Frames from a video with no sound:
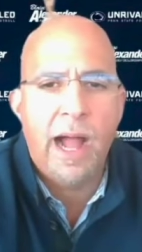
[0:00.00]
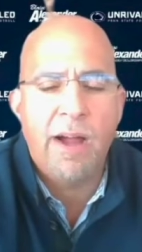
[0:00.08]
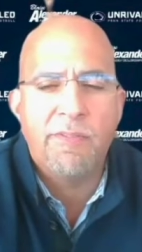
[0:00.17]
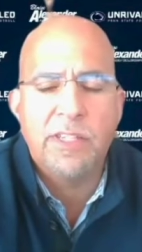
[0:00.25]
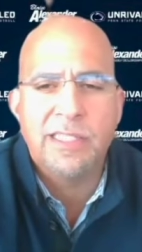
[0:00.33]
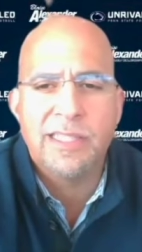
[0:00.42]

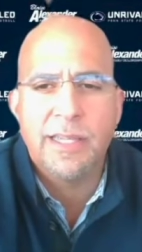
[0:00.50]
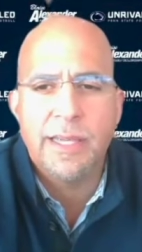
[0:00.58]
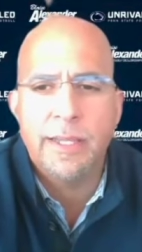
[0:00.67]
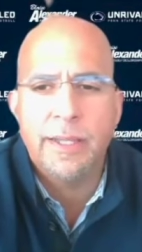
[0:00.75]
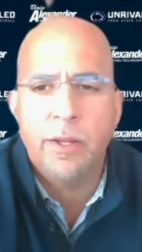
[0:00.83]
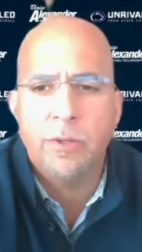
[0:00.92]
Obviously,
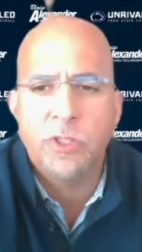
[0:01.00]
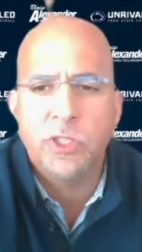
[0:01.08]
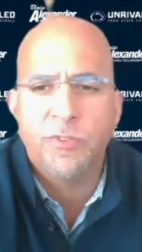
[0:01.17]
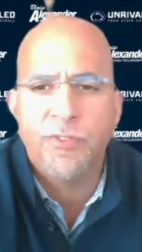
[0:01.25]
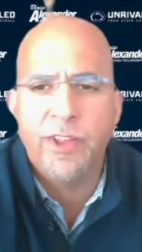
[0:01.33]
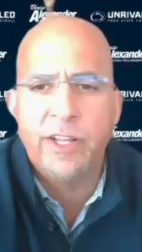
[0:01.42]
you know,
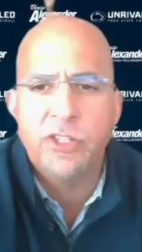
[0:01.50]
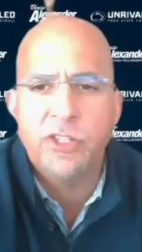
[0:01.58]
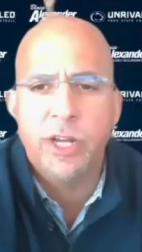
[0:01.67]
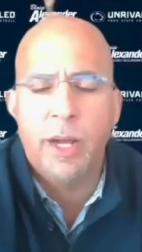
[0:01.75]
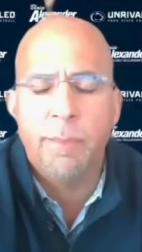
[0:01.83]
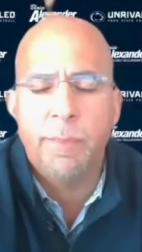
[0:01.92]
just
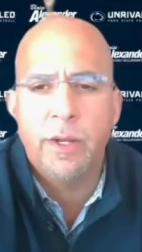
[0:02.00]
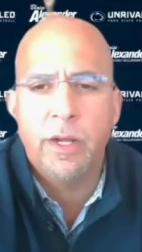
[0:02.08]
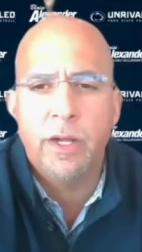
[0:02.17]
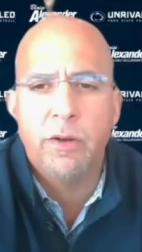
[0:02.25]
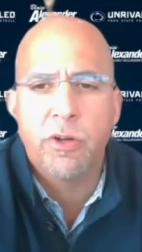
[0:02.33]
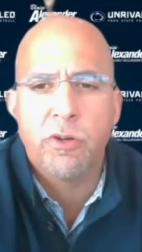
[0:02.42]
finishing up
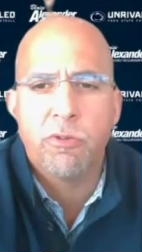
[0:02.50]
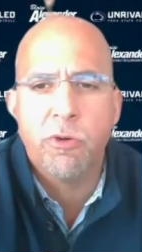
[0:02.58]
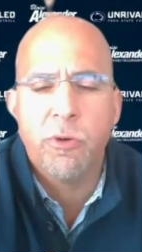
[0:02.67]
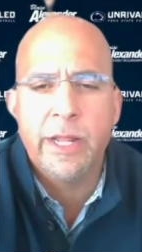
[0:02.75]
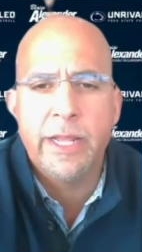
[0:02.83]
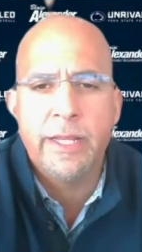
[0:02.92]

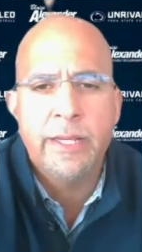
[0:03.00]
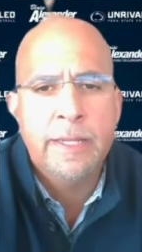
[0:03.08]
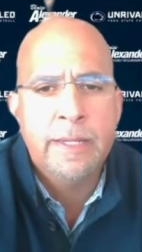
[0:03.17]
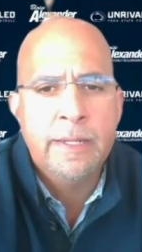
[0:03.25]
recruiting